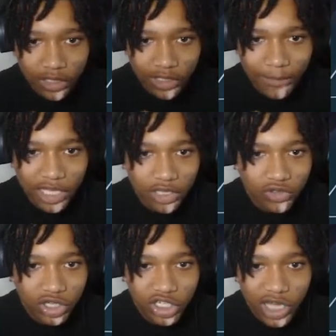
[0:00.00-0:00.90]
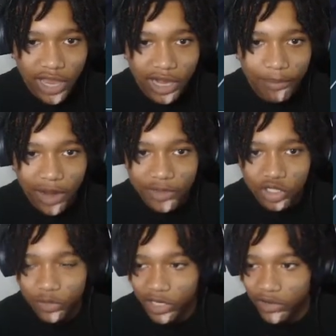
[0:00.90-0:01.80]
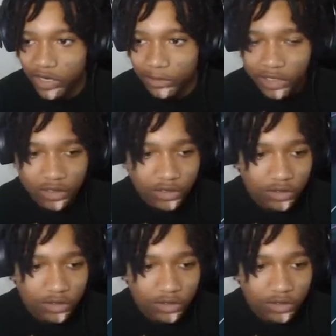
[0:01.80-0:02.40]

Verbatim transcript: Let me get used to the shot, and I promise you we're great, bro.